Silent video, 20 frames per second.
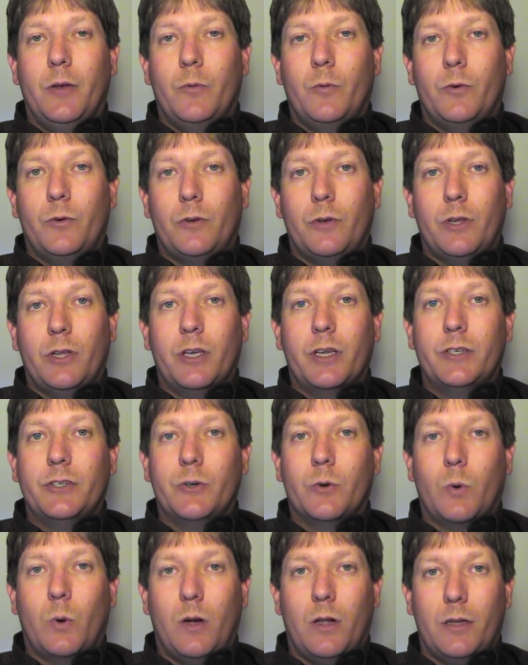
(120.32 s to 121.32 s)
we'll look
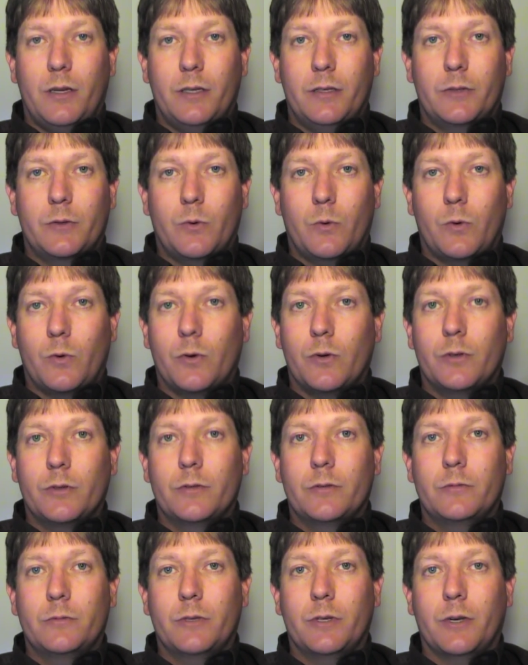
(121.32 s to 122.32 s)
at your quality
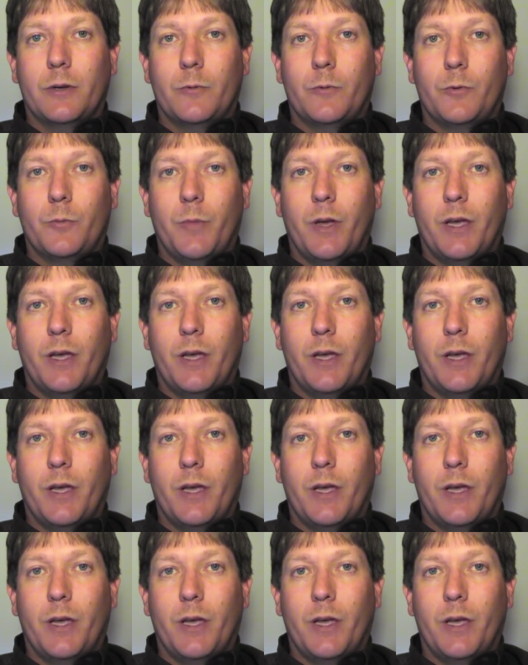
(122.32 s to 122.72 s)
scores. We'll